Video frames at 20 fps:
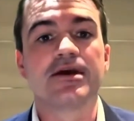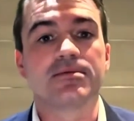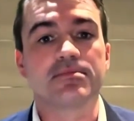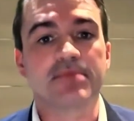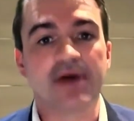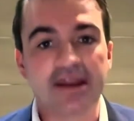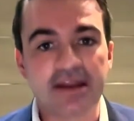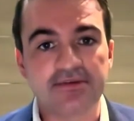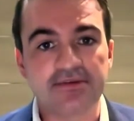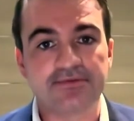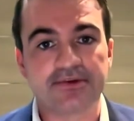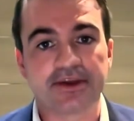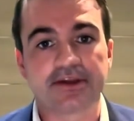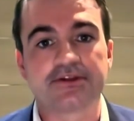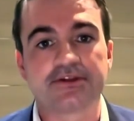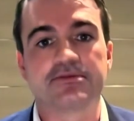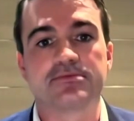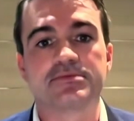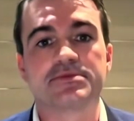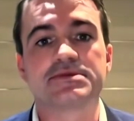many
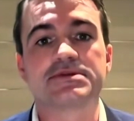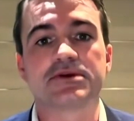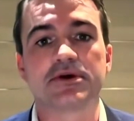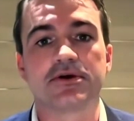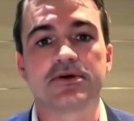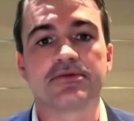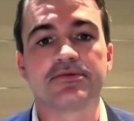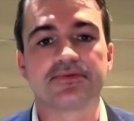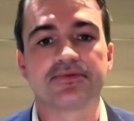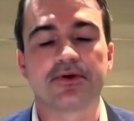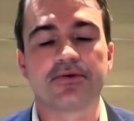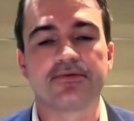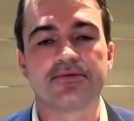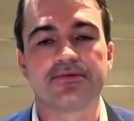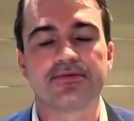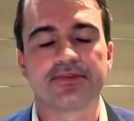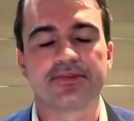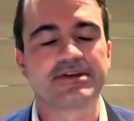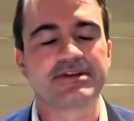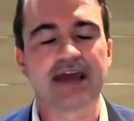victims of
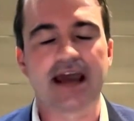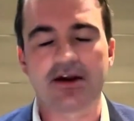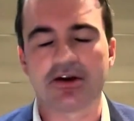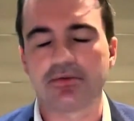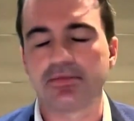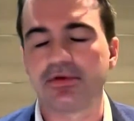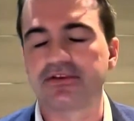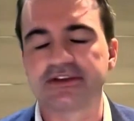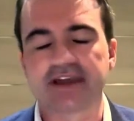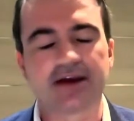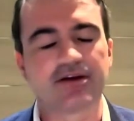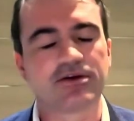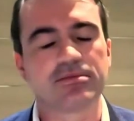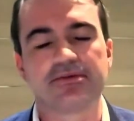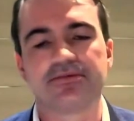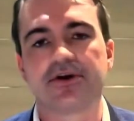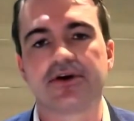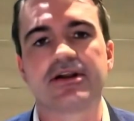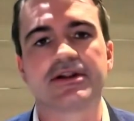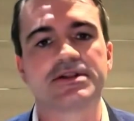the terrible, terrible
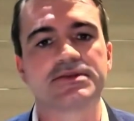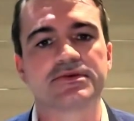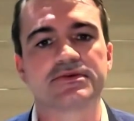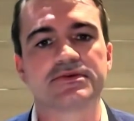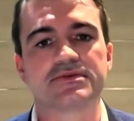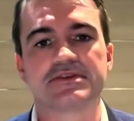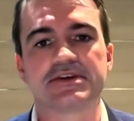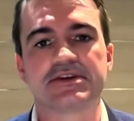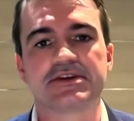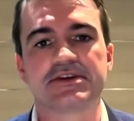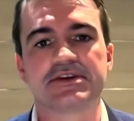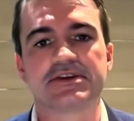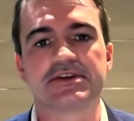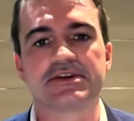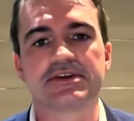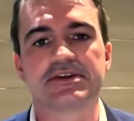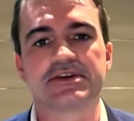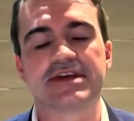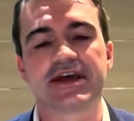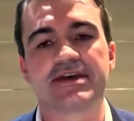violence we've seen over recent